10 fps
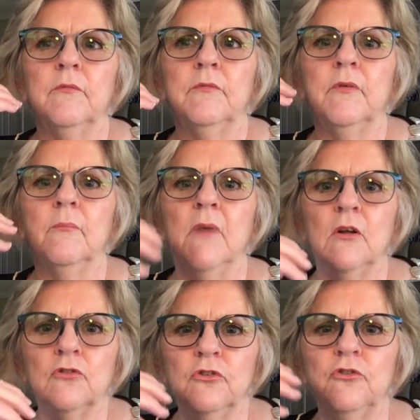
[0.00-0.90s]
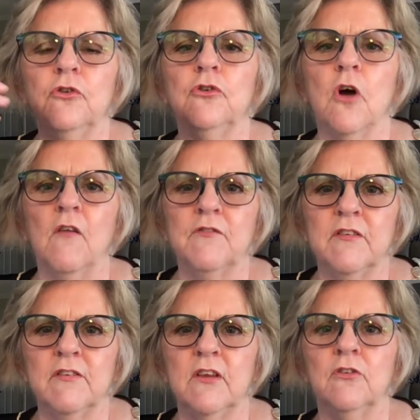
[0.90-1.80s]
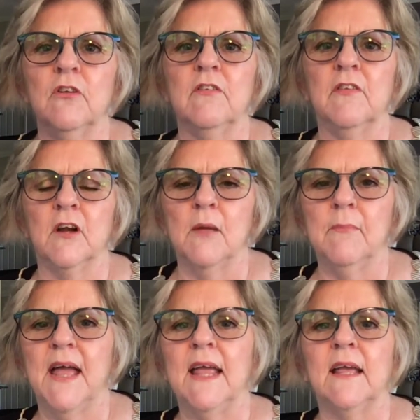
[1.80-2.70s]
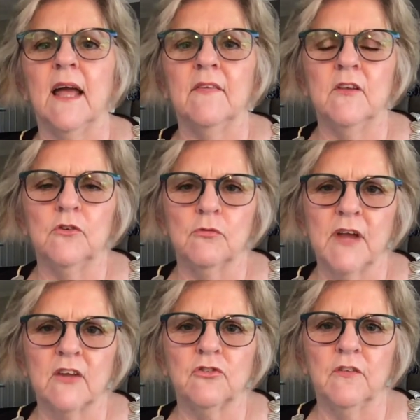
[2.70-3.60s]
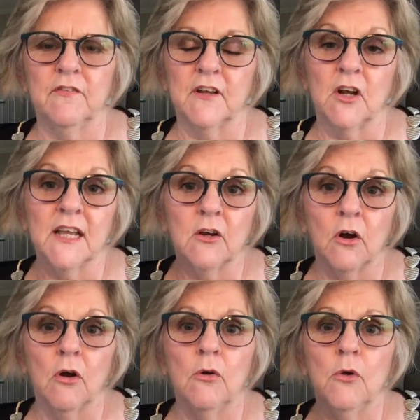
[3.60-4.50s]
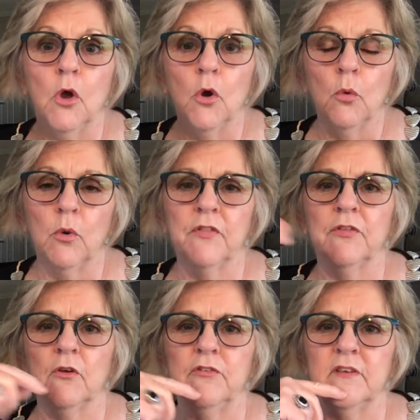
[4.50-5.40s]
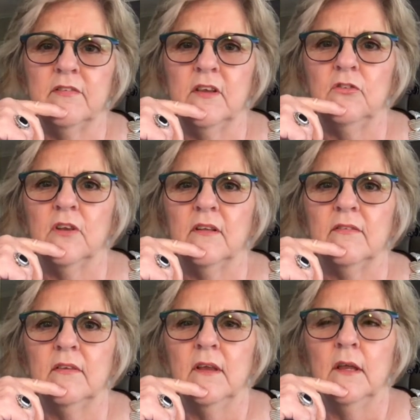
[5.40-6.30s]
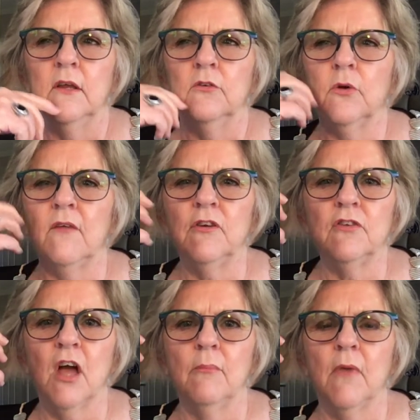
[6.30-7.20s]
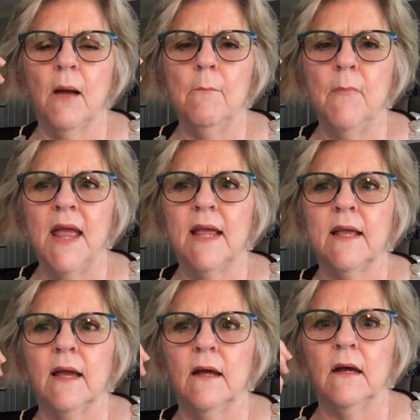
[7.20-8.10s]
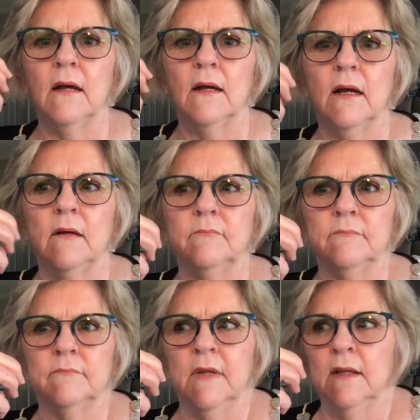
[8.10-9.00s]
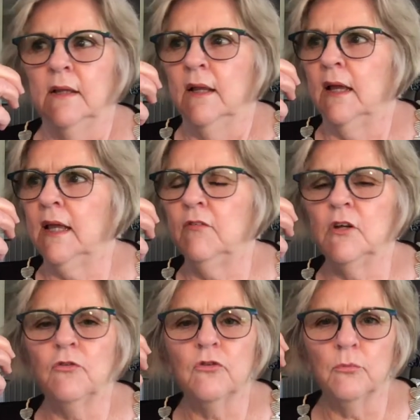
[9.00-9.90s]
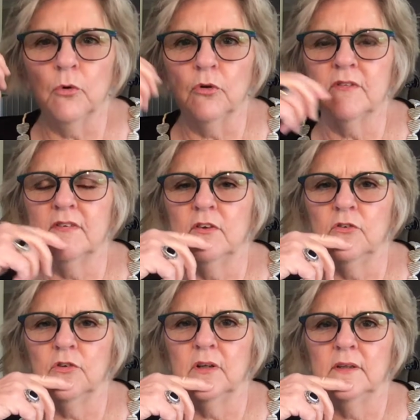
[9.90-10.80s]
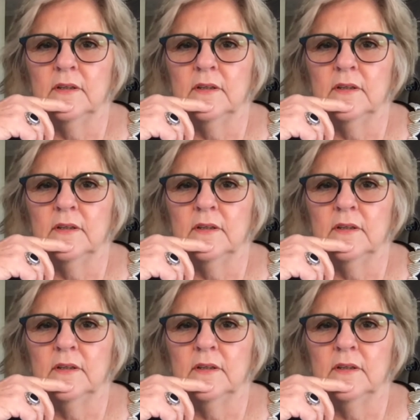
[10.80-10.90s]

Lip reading: the multitude of decisions that I make and the direction that I go with those decisions. So every time I make even a small decision,